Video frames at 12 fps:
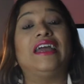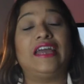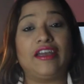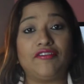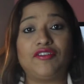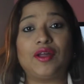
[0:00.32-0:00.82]

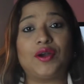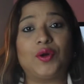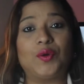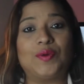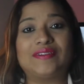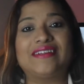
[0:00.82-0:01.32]
If you're an
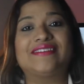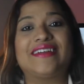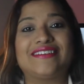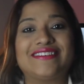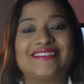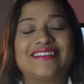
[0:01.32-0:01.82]
overseas
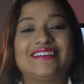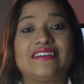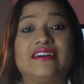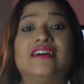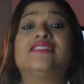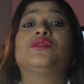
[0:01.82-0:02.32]
registered
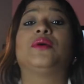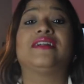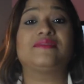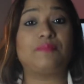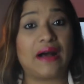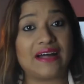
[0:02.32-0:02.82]
nurse who has
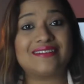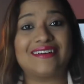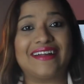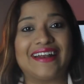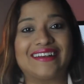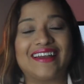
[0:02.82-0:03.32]
passed her
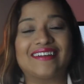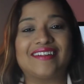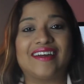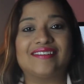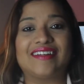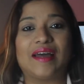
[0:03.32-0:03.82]
NCLEX
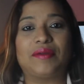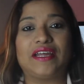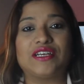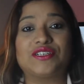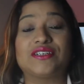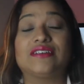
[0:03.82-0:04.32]

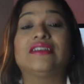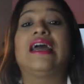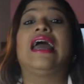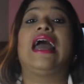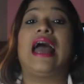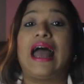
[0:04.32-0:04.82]
examination
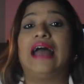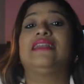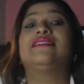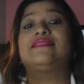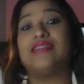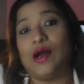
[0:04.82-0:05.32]
and
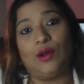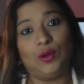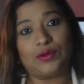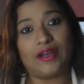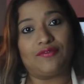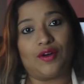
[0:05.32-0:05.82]
is now
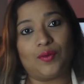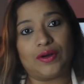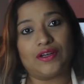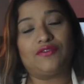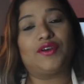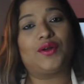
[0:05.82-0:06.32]
looking
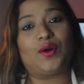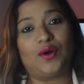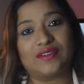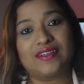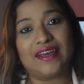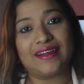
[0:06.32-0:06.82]
forward for your
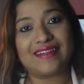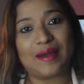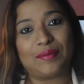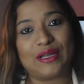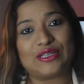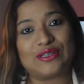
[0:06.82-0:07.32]
OSCE
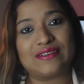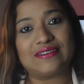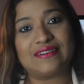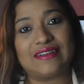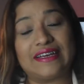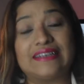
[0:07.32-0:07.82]
examination
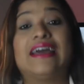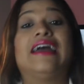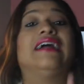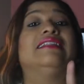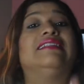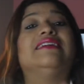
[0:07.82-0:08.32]
seat,
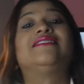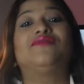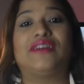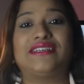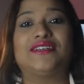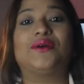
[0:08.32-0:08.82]
this
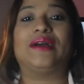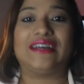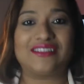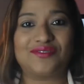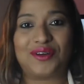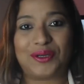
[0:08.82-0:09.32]
video is
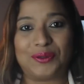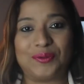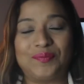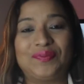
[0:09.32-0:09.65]
for you.